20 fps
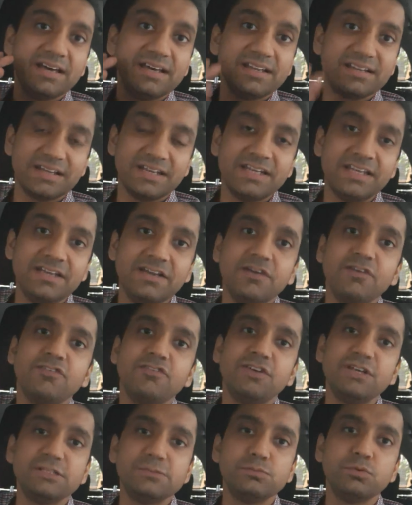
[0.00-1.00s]
running
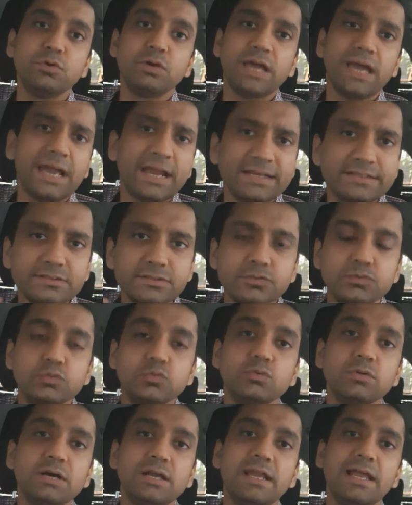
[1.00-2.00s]
Facebook ads,
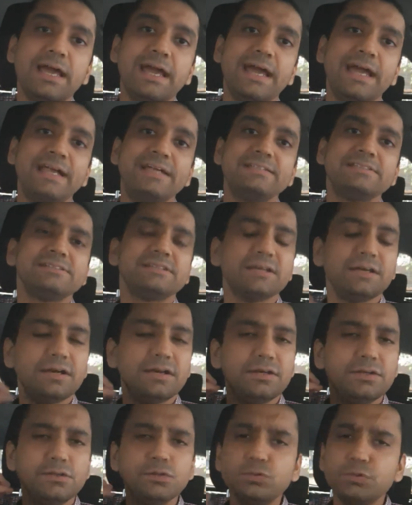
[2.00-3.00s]
Google ads,
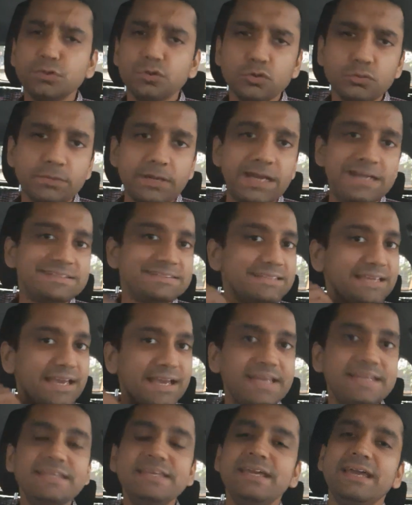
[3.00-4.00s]
YouTube ads,
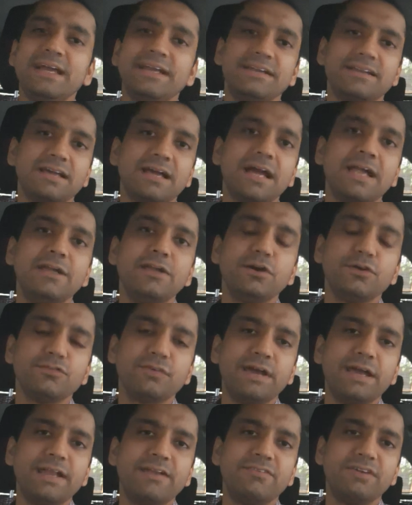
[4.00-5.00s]
any ad kind of
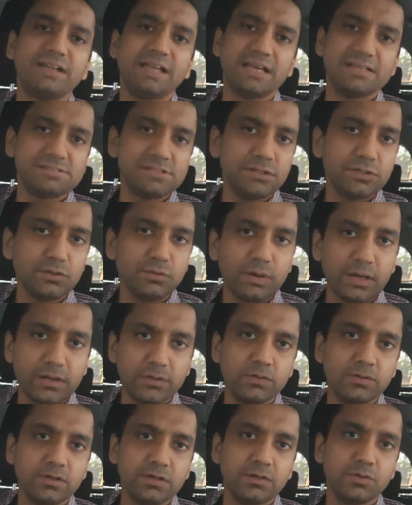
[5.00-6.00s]
advertising you are
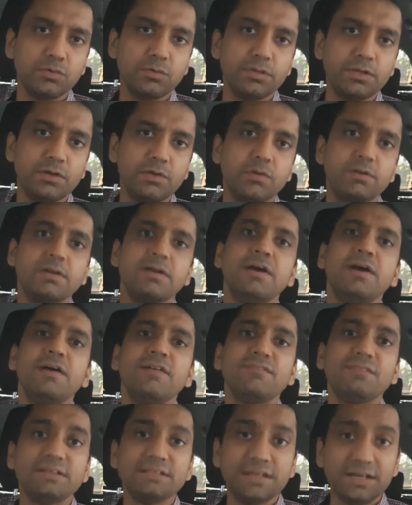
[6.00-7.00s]
going on,
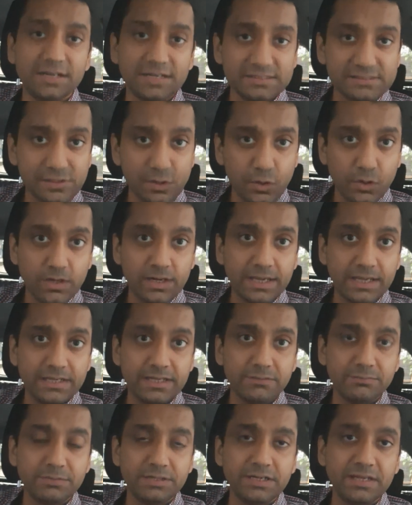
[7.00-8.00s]
whether it is
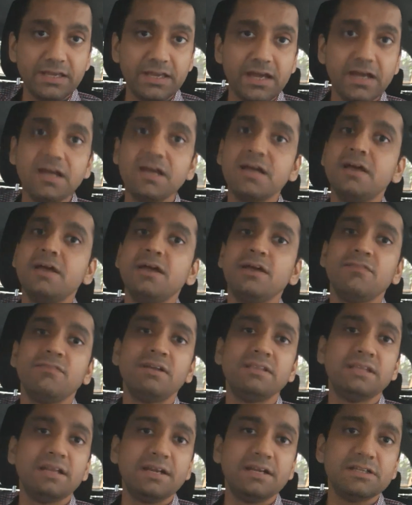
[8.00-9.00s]
organic media,
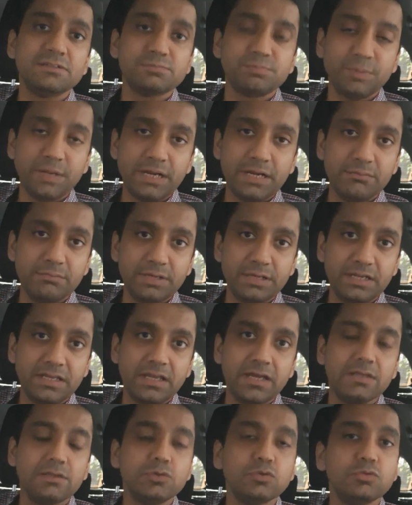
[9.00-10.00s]
whether it is paid
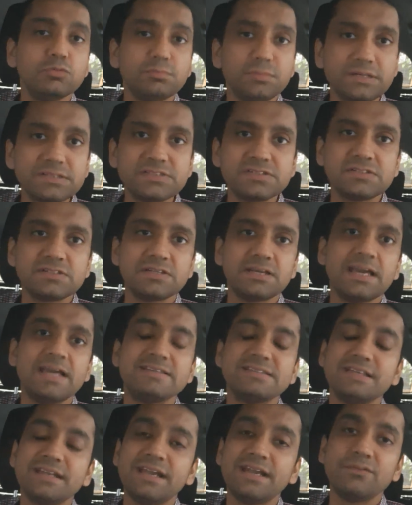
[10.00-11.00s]
media, you must,
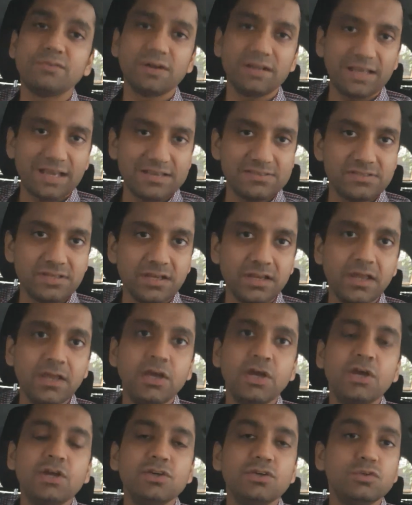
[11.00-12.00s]
as an advertiser,
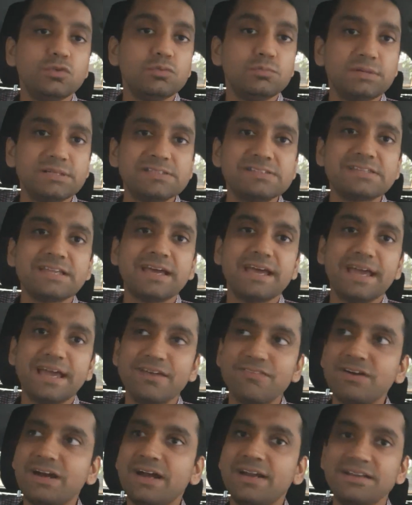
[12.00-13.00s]
you must
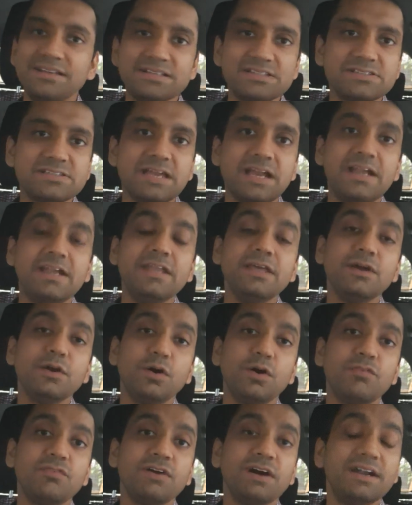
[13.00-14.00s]
have understanding
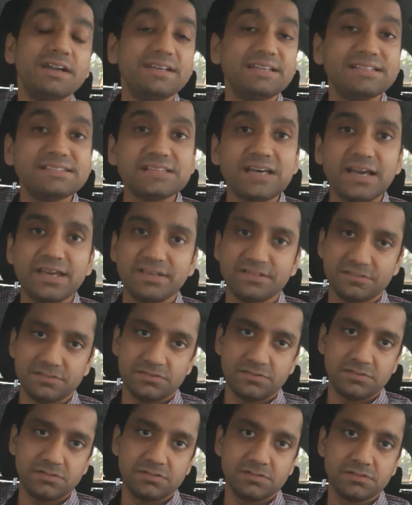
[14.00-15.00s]
of
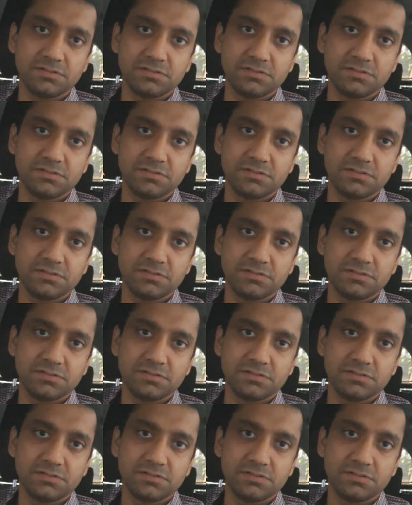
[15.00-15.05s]
desires.